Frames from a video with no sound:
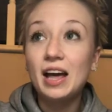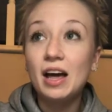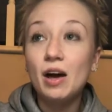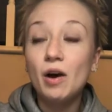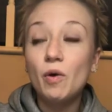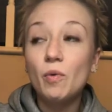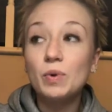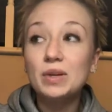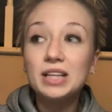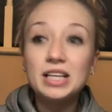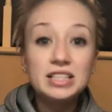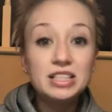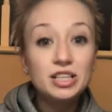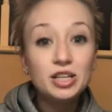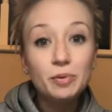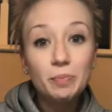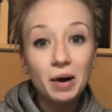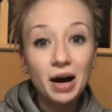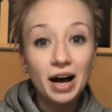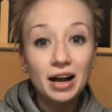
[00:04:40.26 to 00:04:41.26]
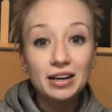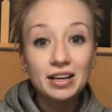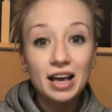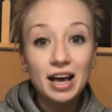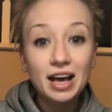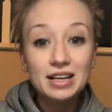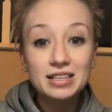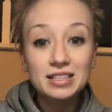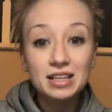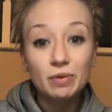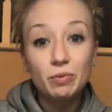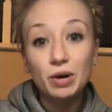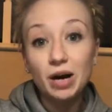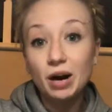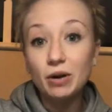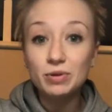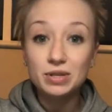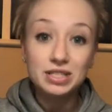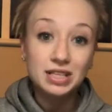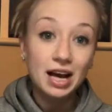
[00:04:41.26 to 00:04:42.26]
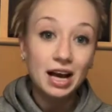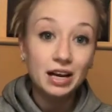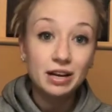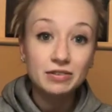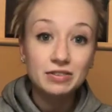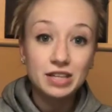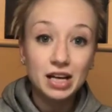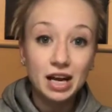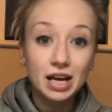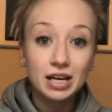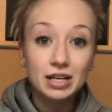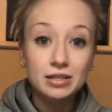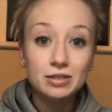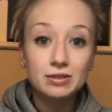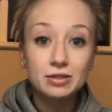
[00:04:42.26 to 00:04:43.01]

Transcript: would listen to podcasts that were outside of science